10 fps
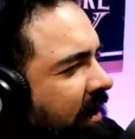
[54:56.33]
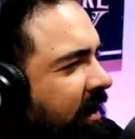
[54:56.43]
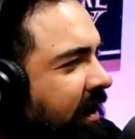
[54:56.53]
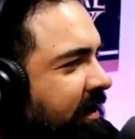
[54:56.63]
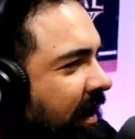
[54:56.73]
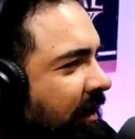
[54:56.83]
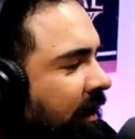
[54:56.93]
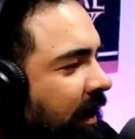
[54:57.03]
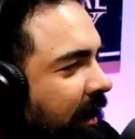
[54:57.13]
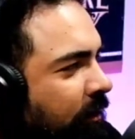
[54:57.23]
about it is how
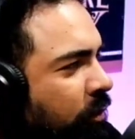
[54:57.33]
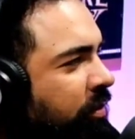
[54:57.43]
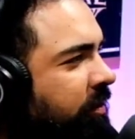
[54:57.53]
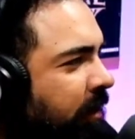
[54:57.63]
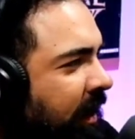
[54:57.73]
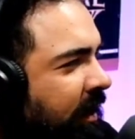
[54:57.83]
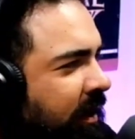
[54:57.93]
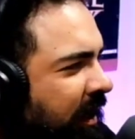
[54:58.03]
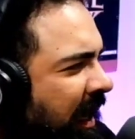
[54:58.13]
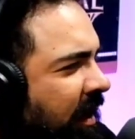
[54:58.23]
like Will
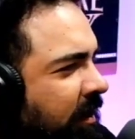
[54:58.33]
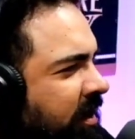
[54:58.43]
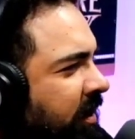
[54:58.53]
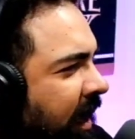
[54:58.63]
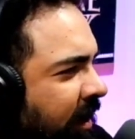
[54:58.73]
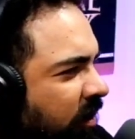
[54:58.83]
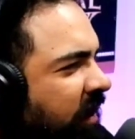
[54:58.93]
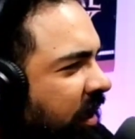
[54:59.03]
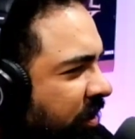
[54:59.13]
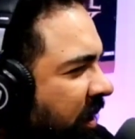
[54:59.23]
Smith got a standing
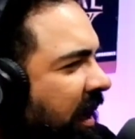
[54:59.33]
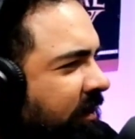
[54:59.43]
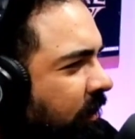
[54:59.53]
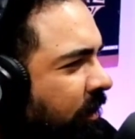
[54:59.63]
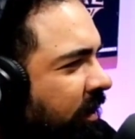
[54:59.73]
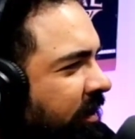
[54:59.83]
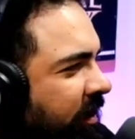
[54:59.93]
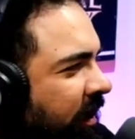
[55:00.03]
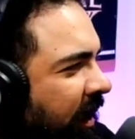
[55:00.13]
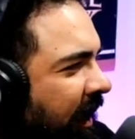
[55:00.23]
ovation
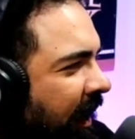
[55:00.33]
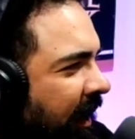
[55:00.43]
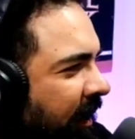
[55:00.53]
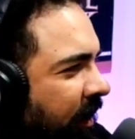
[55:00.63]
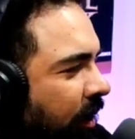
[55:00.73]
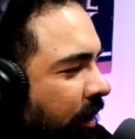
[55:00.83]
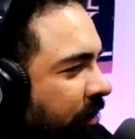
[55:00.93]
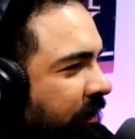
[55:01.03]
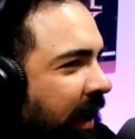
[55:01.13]
afterwards. All